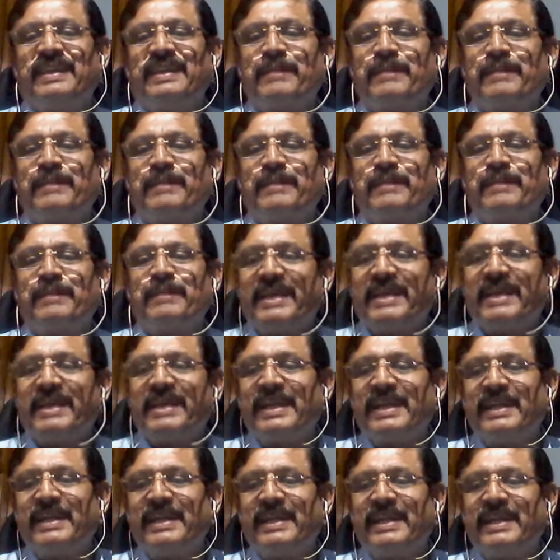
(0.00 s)
The public
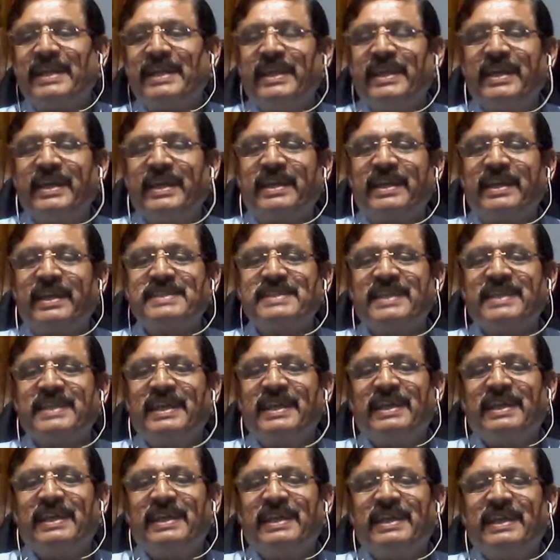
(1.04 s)
authority here is
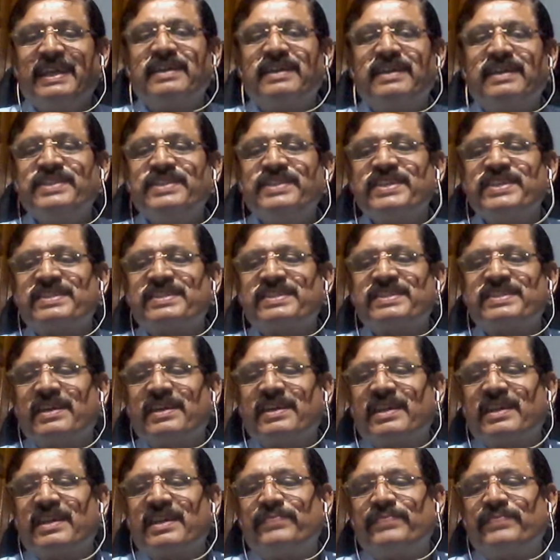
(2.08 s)
the
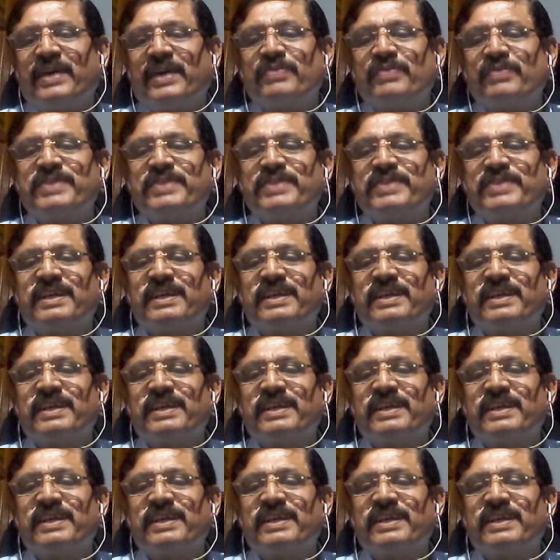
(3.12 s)
registrar of housing,